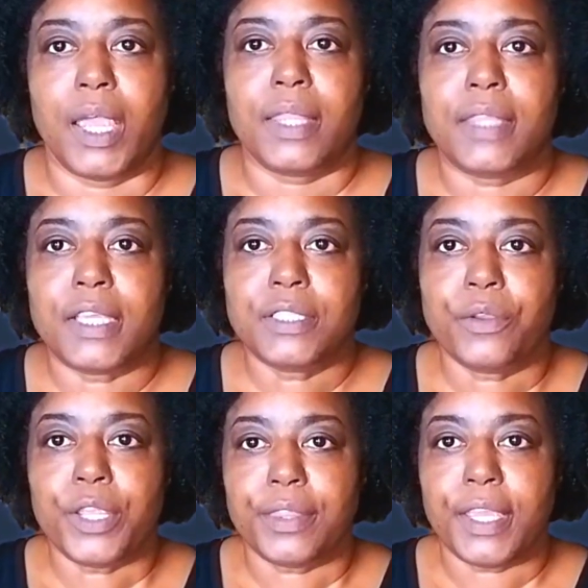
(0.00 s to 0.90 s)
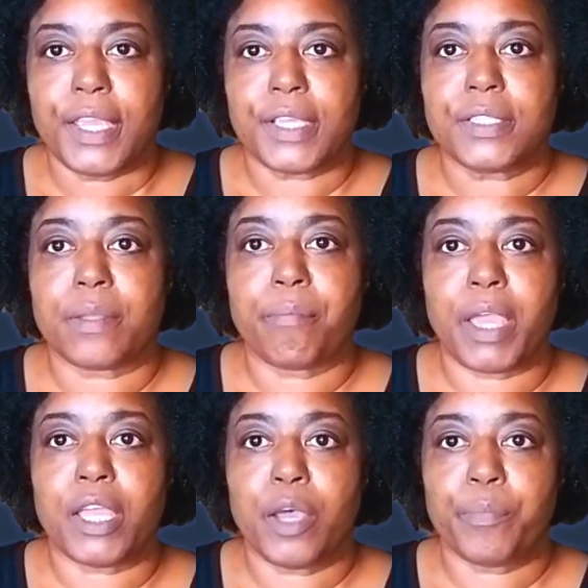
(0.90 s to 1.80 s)
These three things
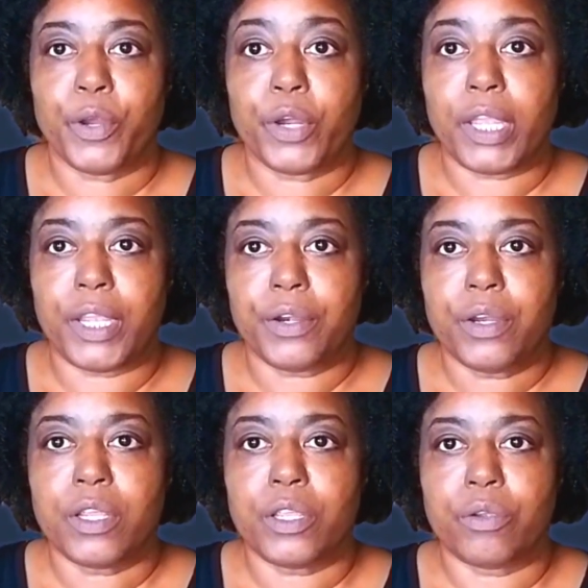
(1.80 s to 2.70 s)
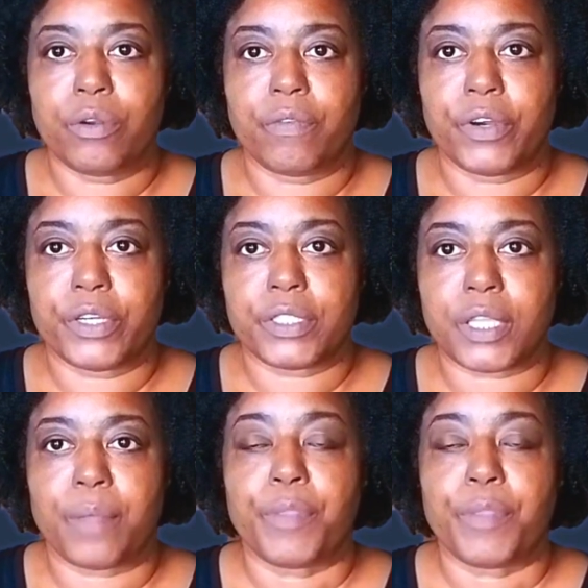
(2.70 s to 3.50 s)
make up your inner universe.